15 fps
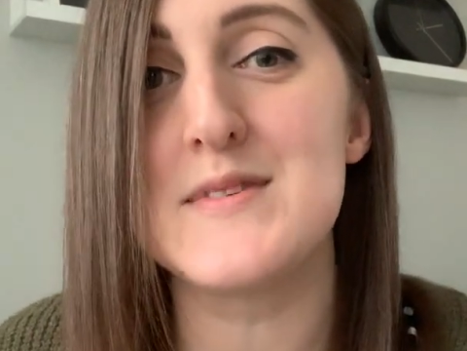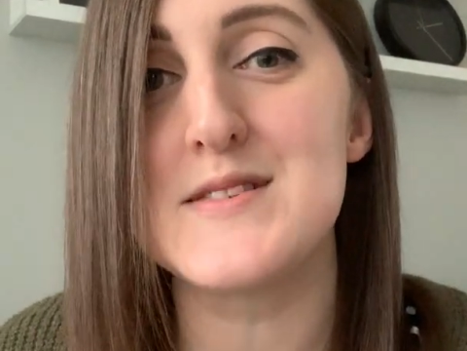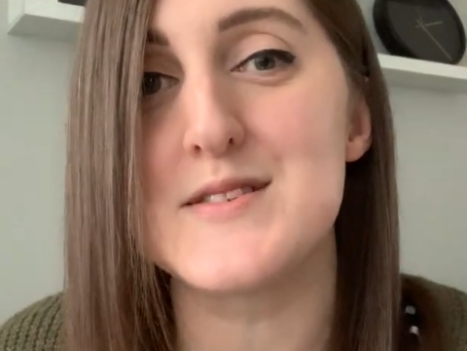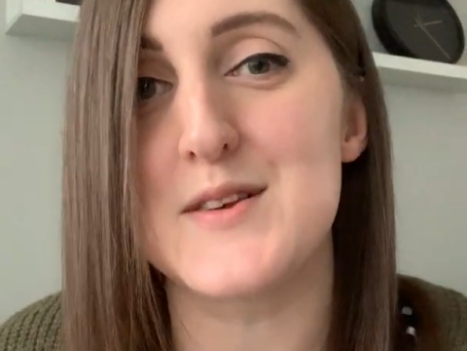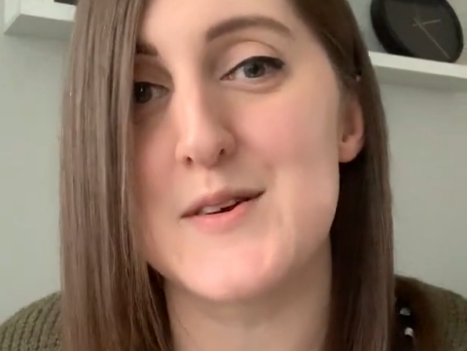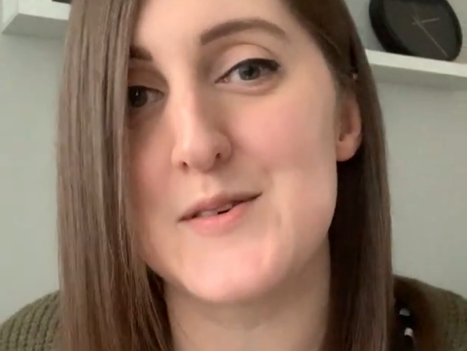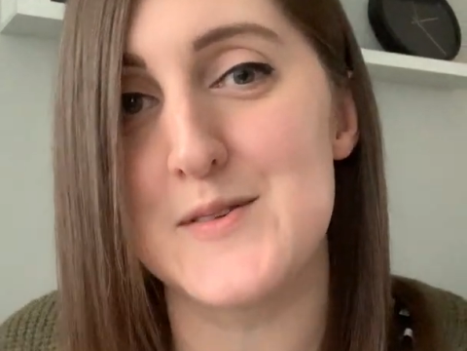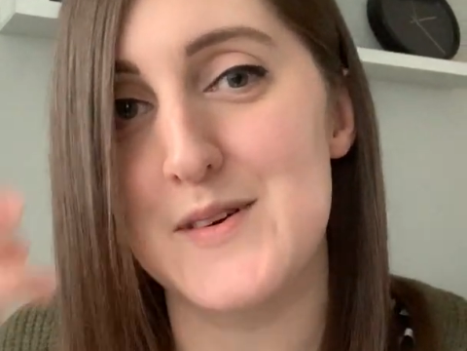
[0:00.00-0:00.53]

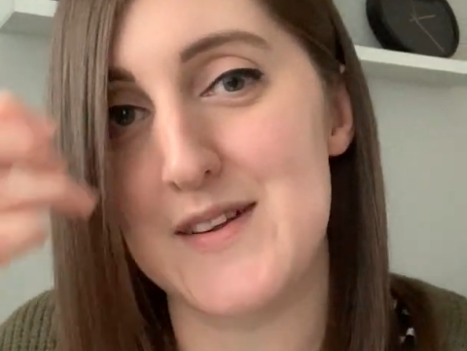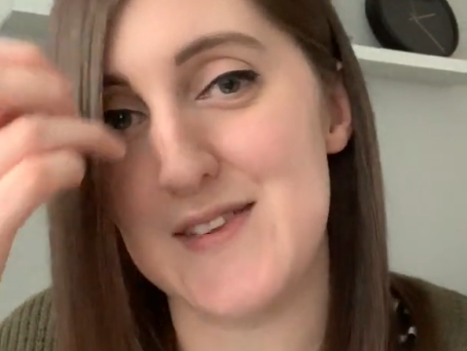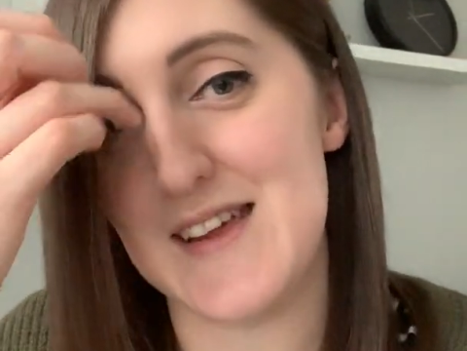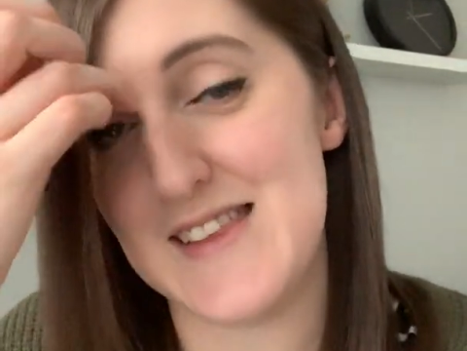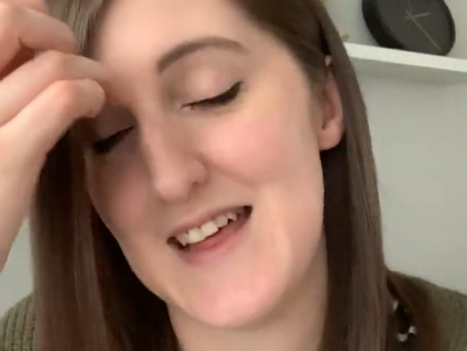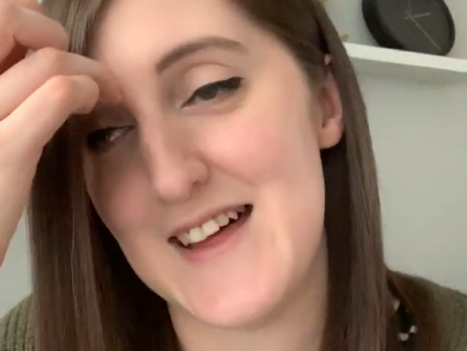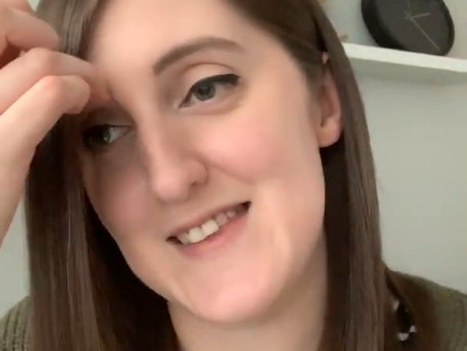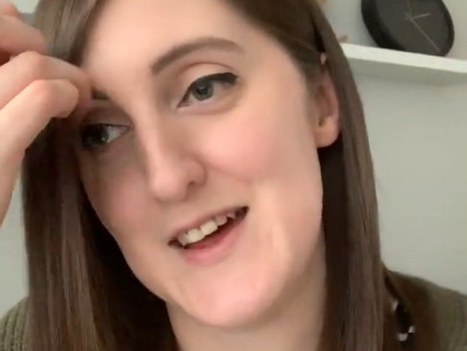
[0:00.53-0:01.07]
So I
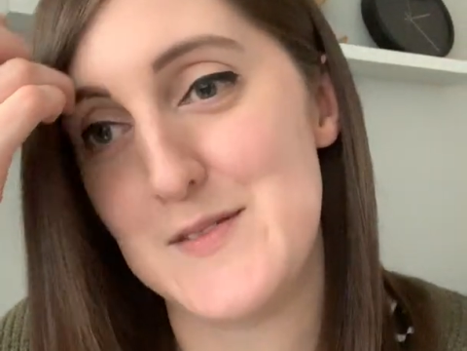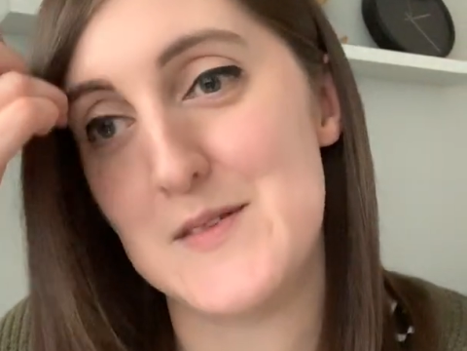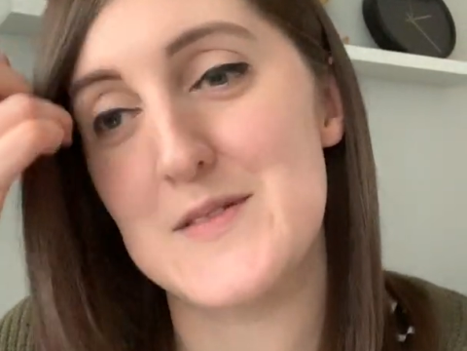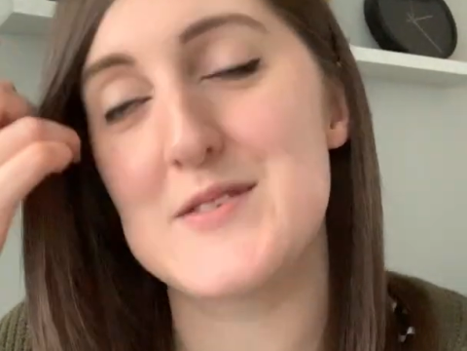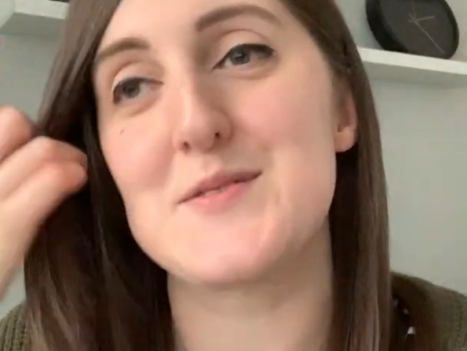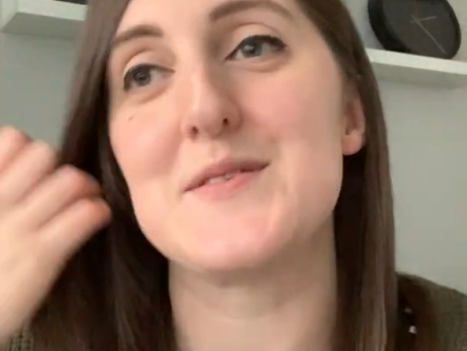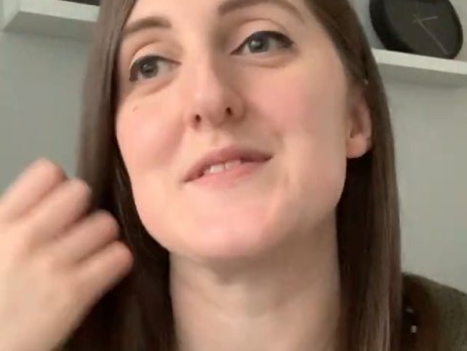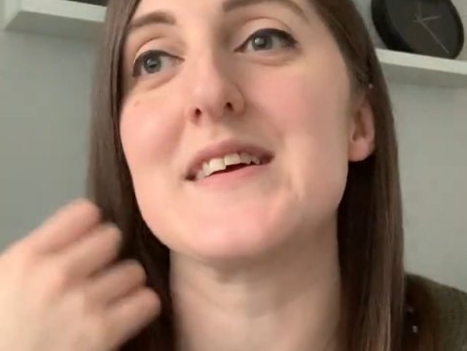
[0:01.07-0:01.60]
think that night we were
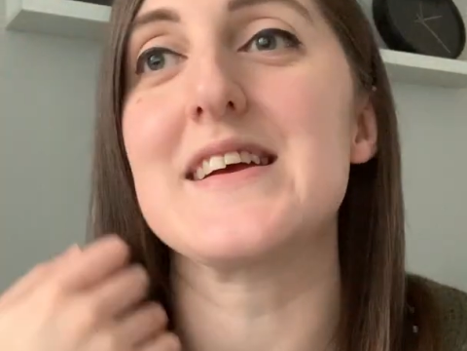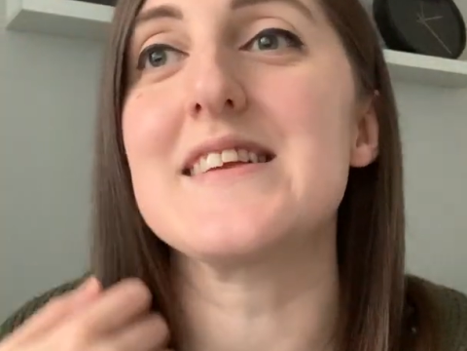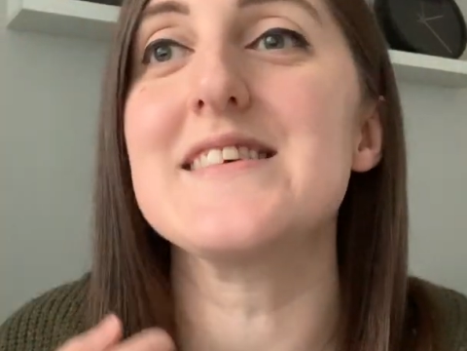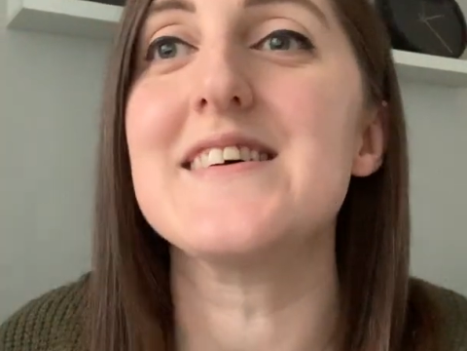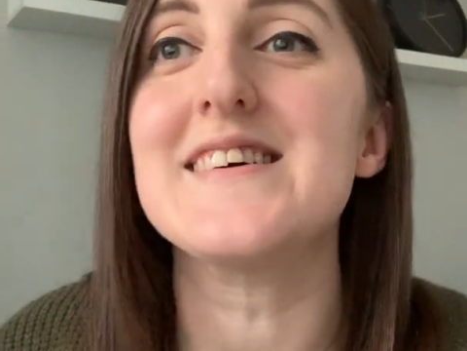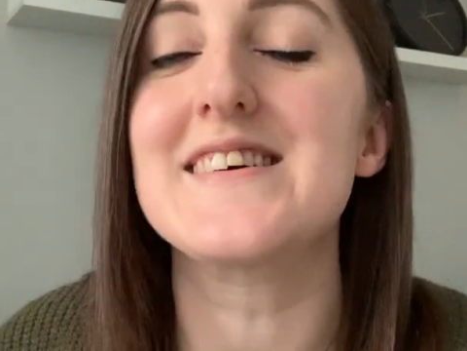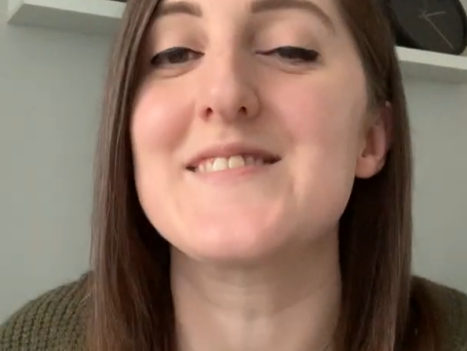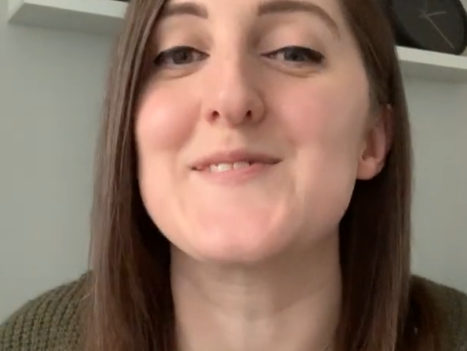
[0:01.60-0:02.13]
sort of thinking,
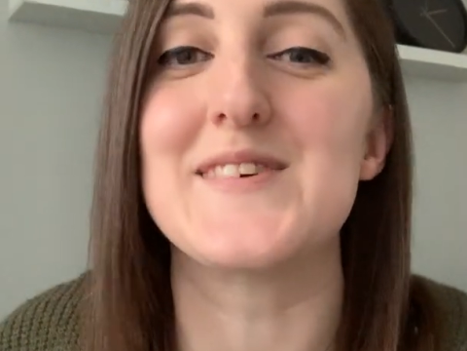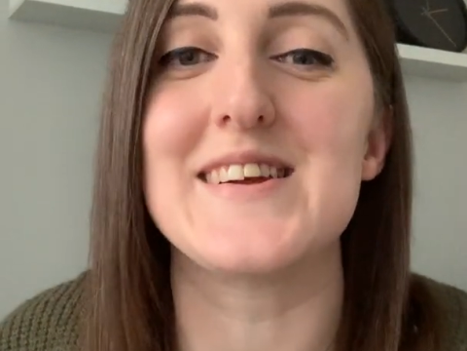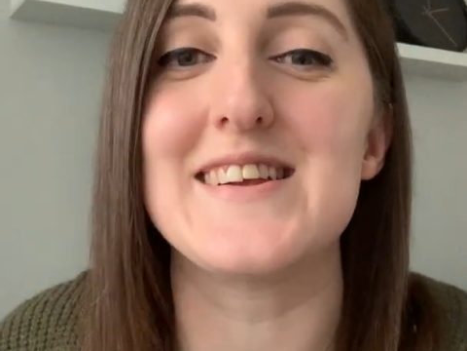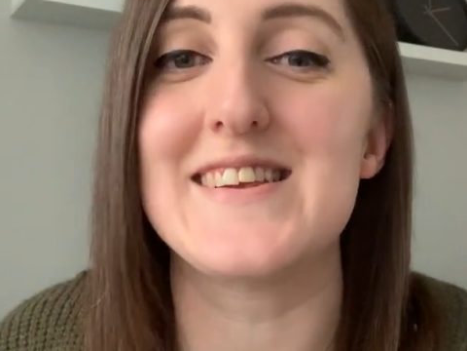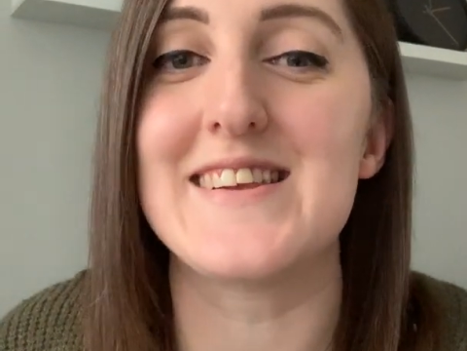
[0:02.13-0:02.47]
oh, great,